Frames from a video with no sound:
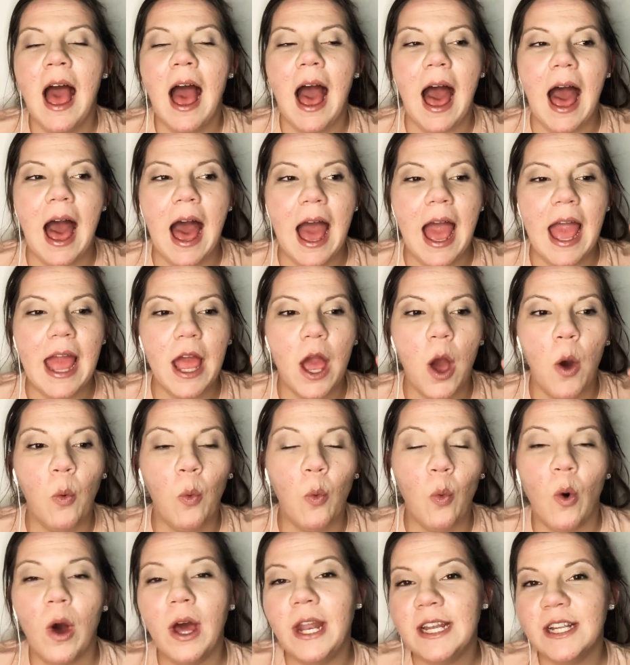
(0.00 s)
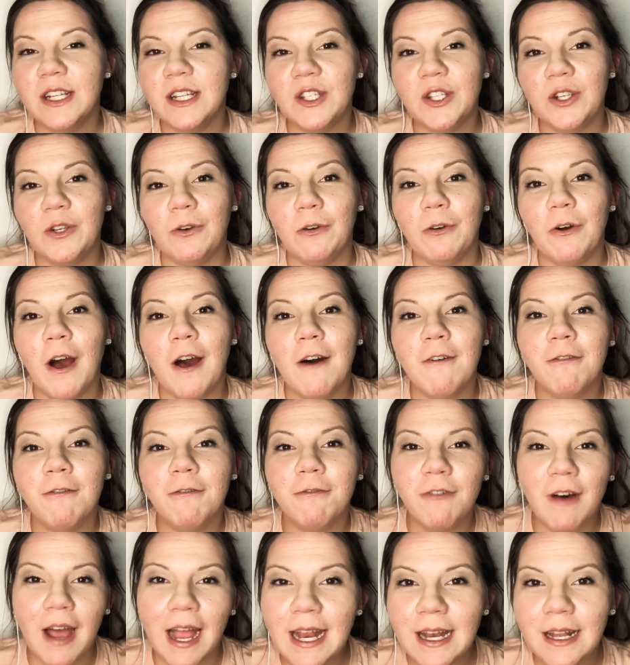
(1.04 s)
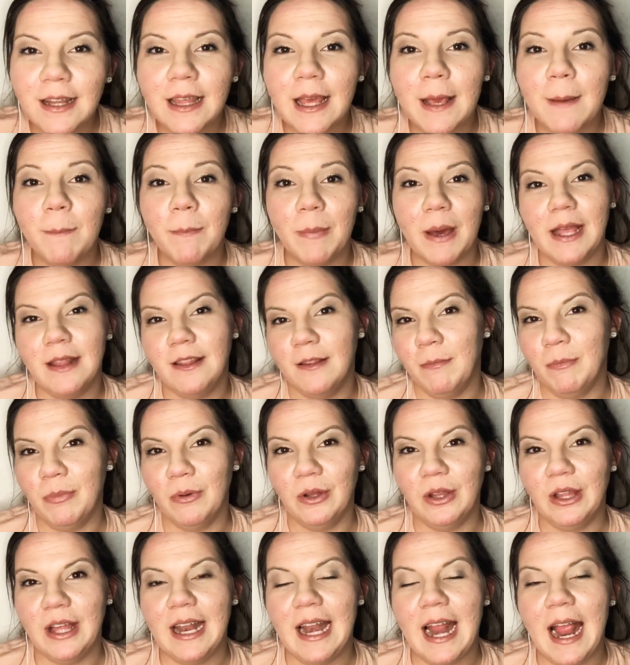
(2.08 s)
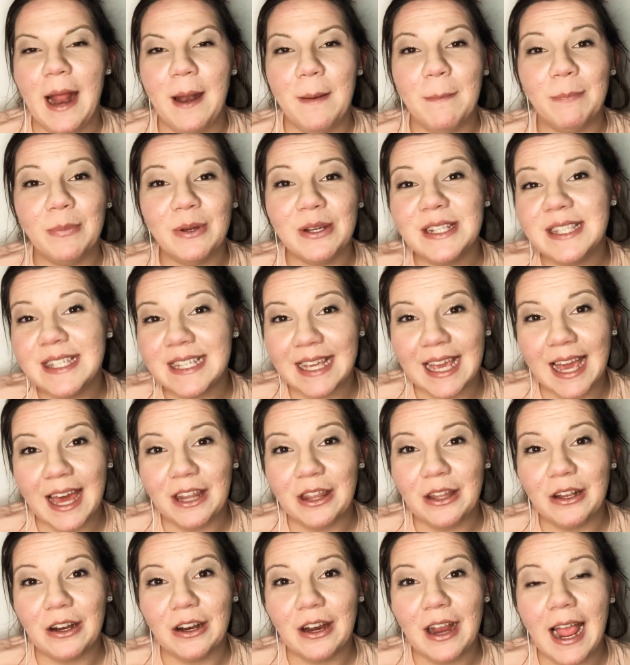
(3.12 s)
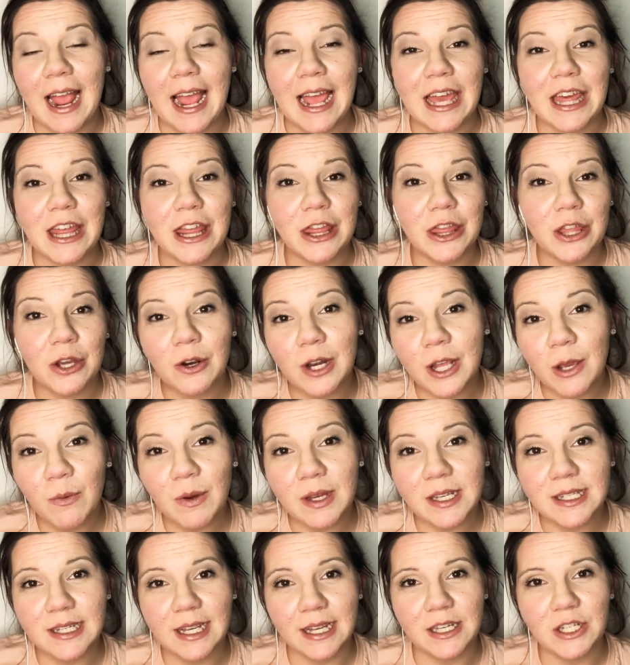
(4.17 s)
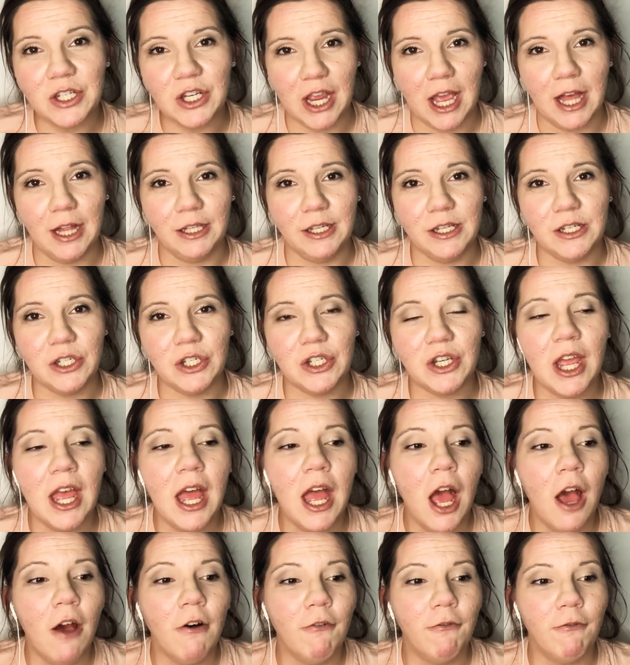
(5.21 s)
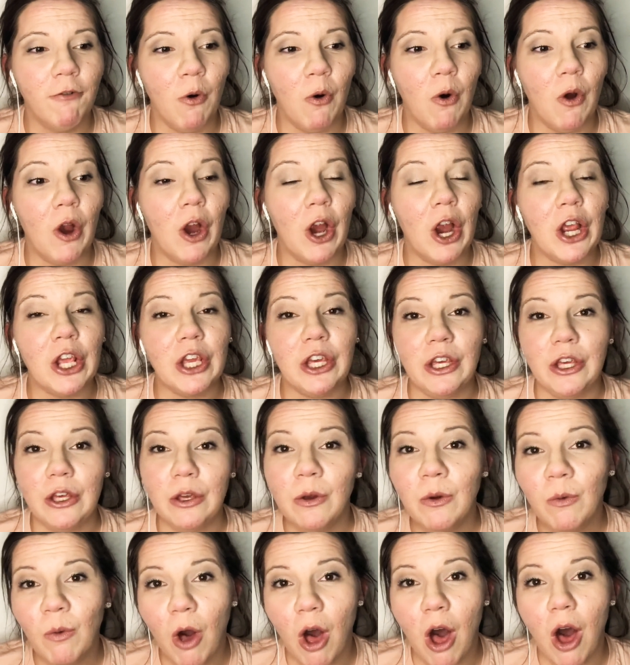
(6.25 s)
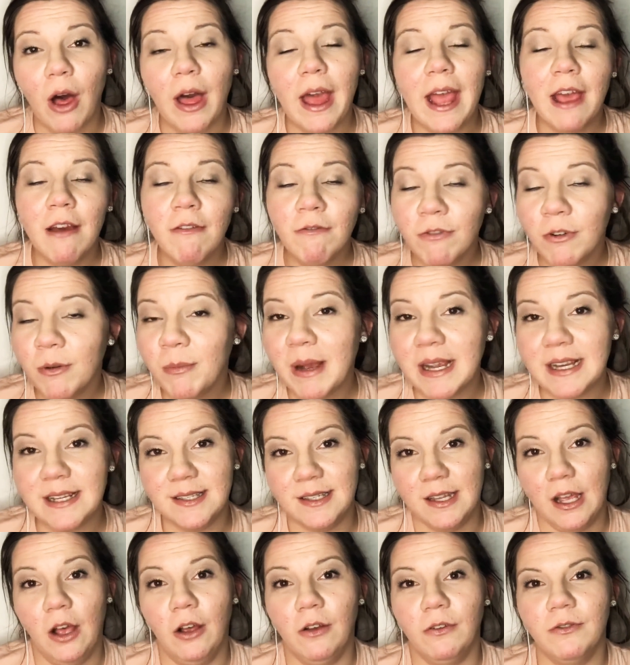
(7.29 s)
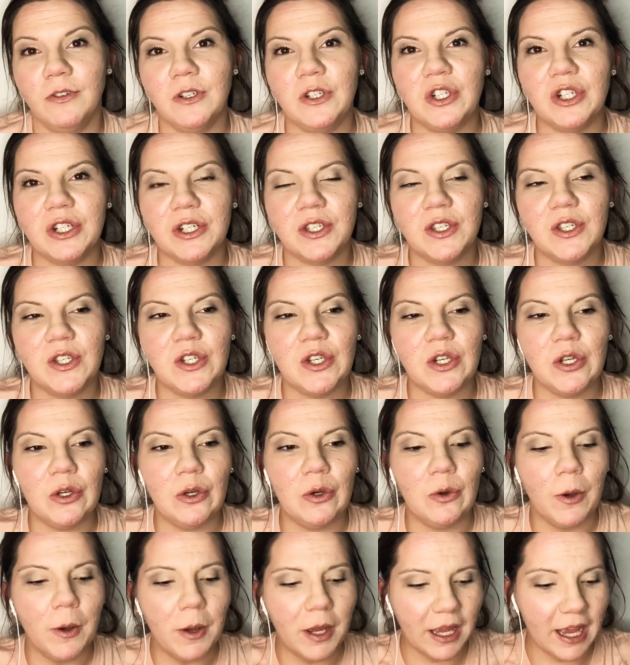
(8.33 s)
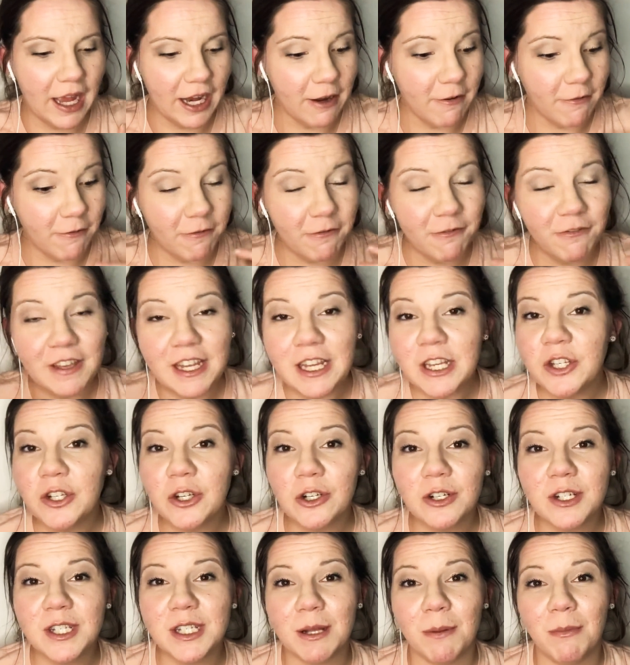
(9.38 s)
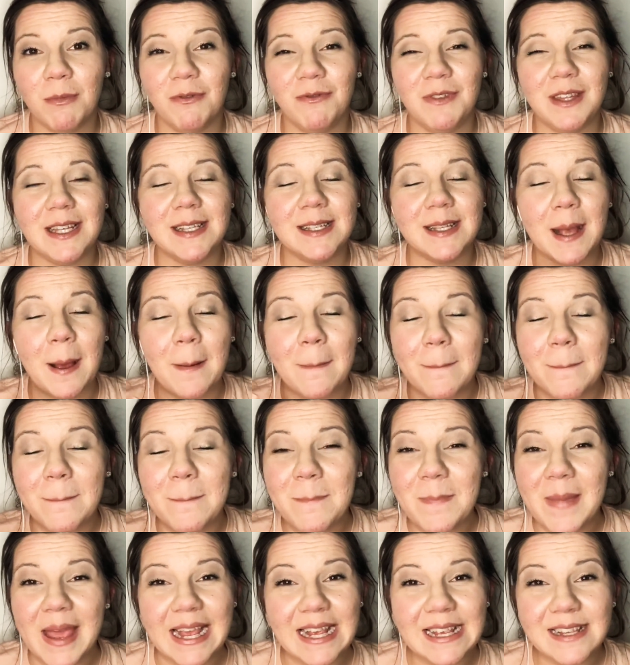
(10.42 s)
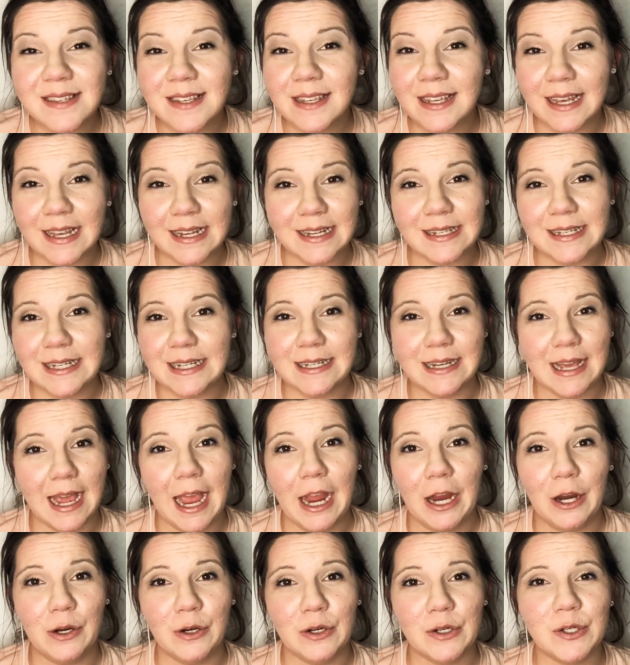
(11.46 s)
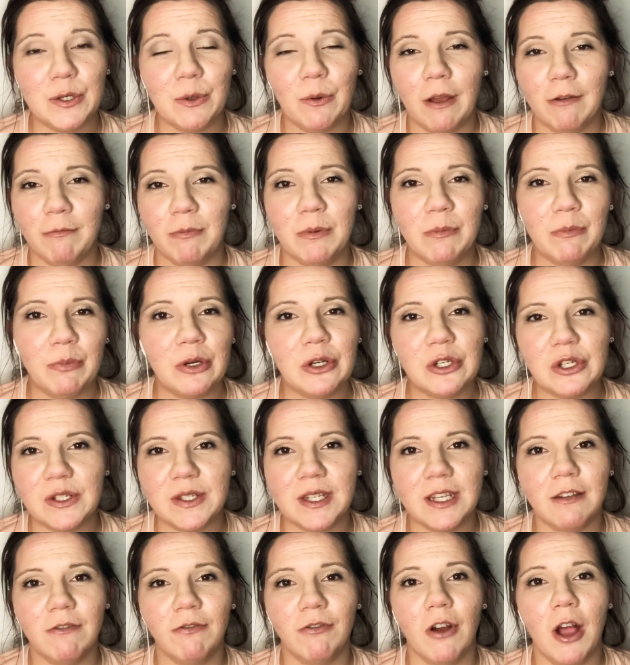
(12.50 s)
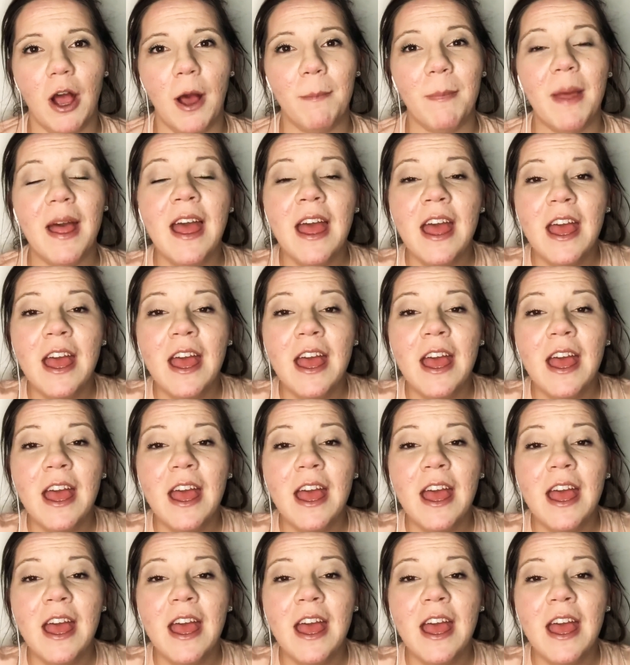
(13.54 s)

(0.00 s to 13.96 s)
I wanted to finally bite the bullet and put together a 31-day challenge for you all and for myself, just to kind of feature some of these amazing indie dyers who I've been purchasing from,